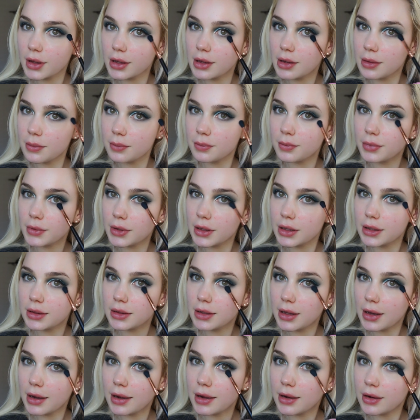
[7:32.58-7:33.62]
and blend
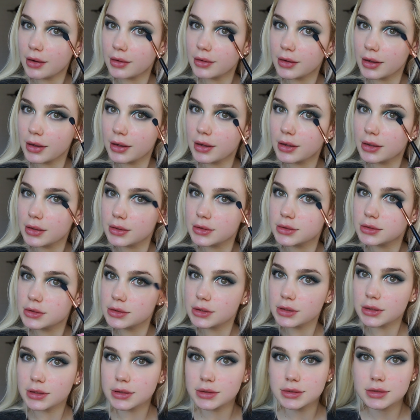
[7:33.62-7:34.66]
that outer
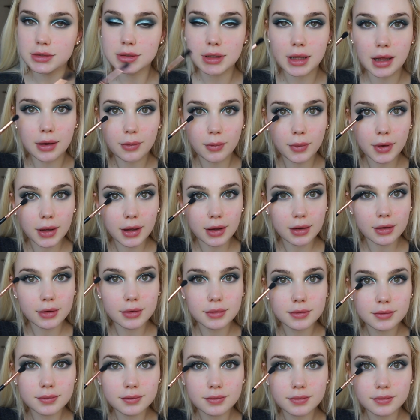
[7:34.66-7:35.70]
edge into that
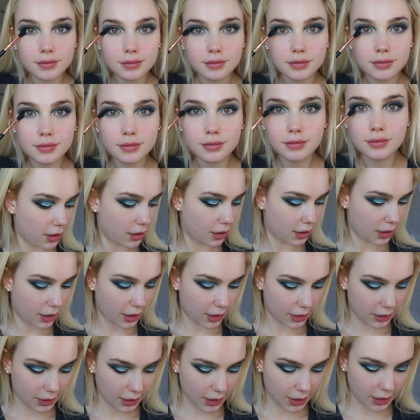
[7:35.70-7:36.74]
wing,
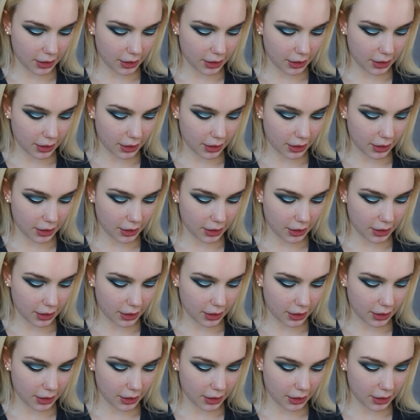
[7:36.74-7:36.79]
and